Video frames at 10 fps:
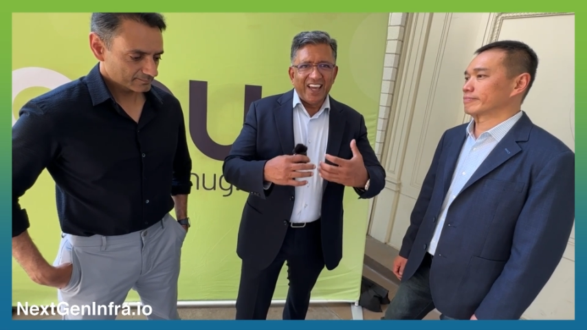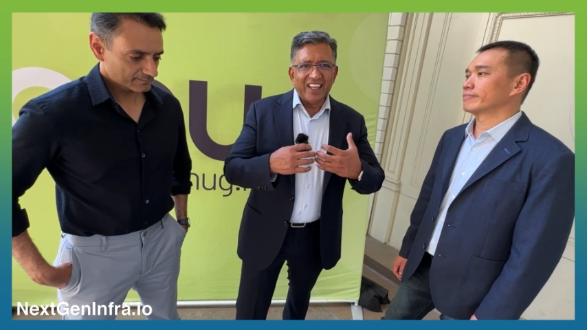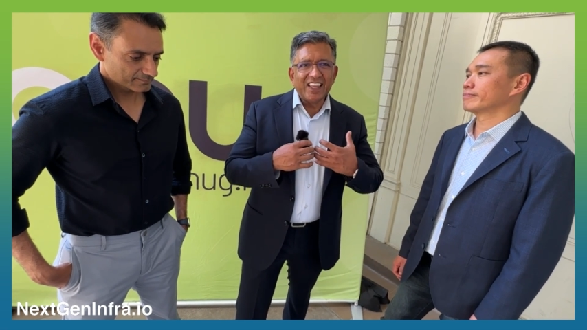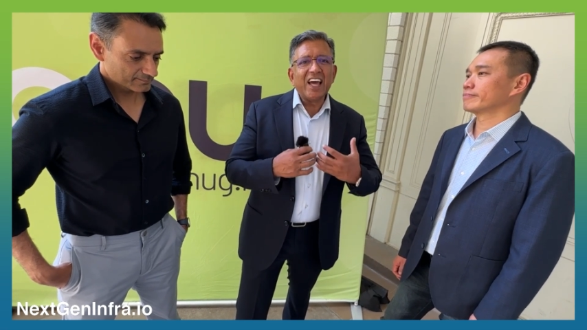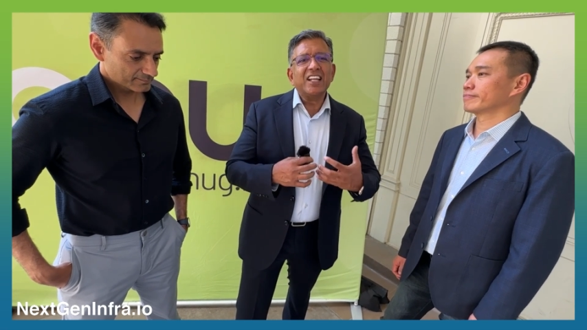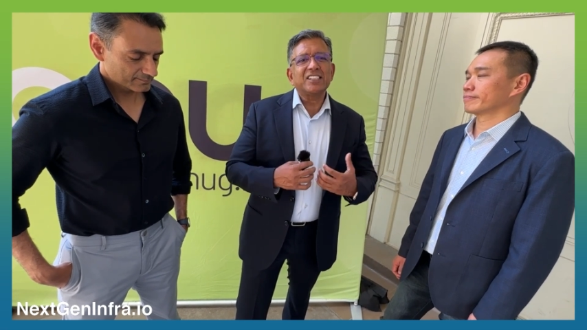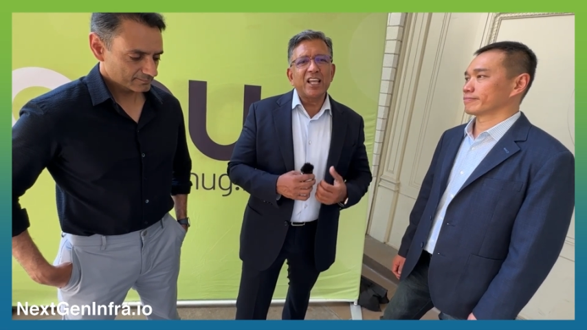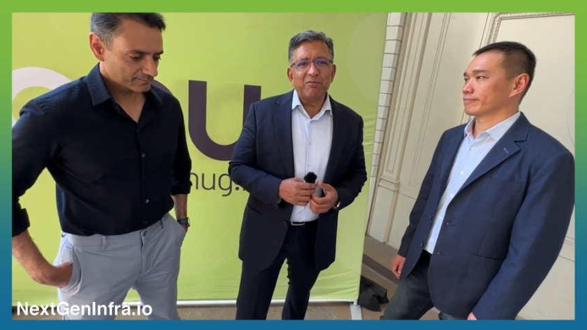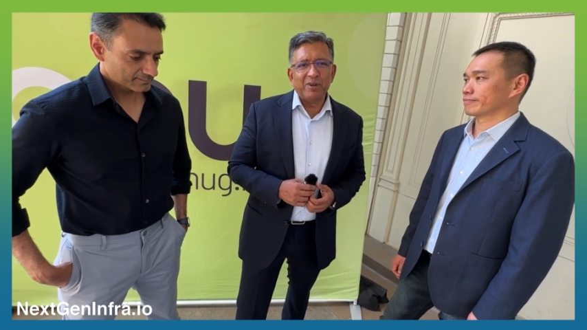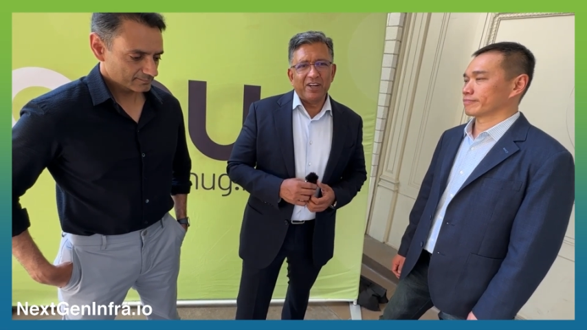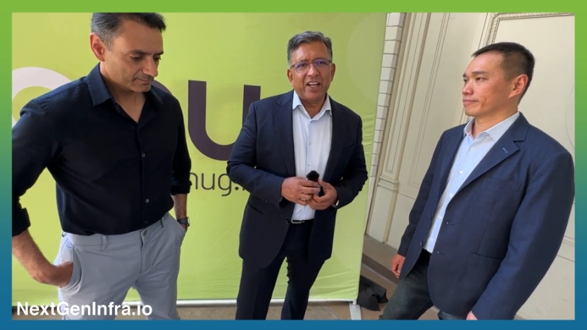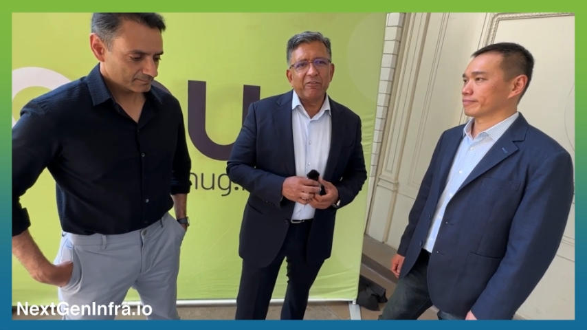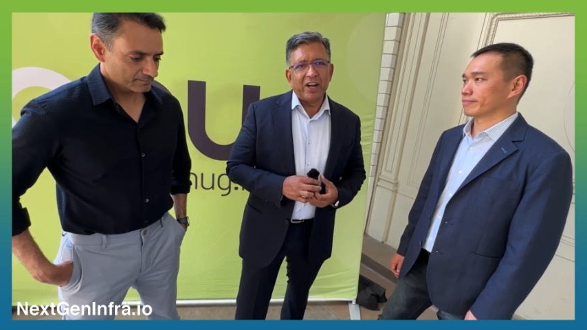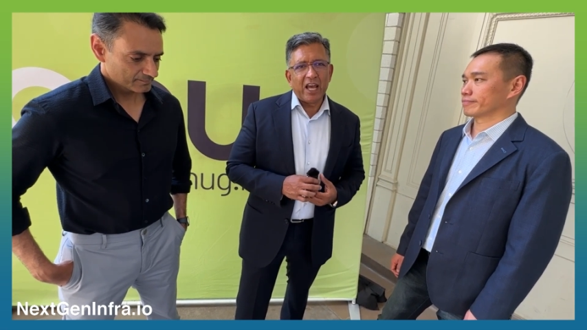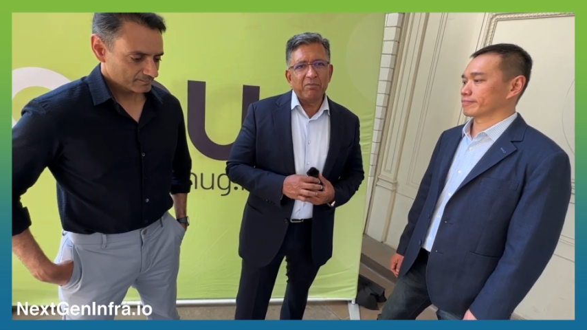Speaker 1: And that has never,
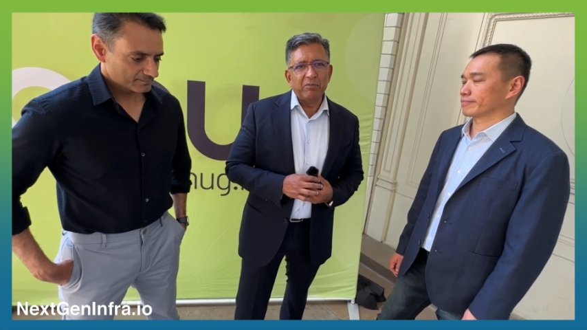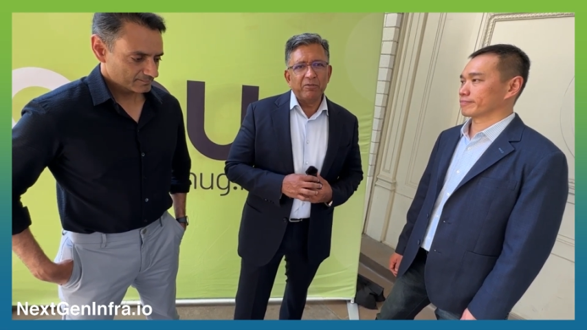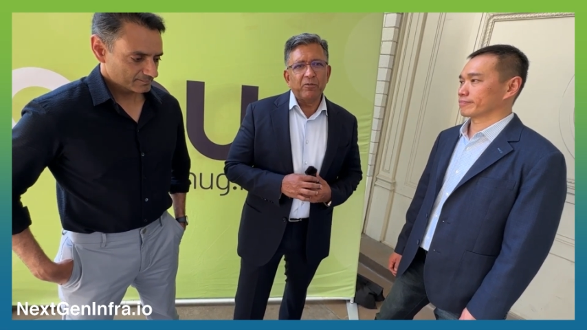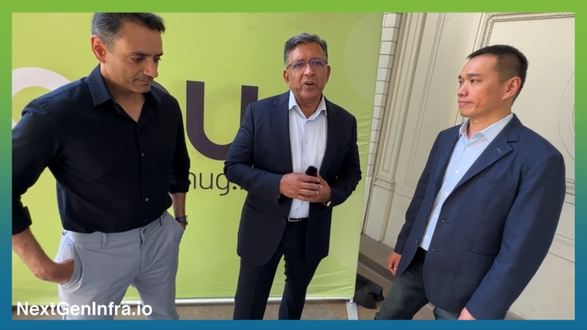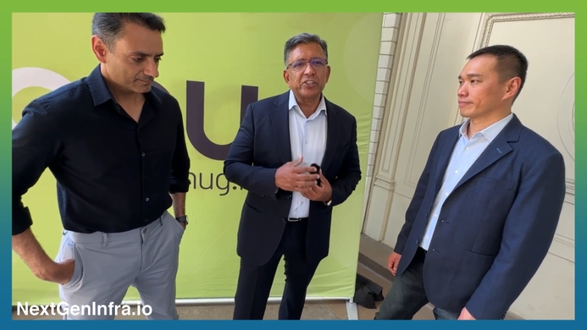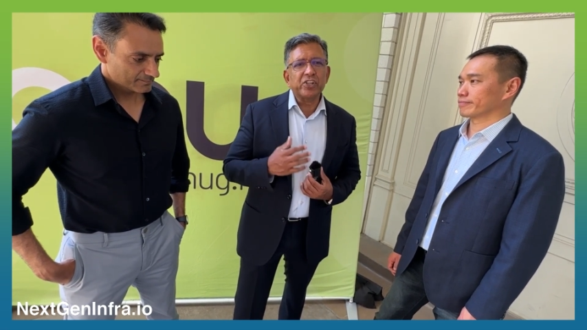never happened before.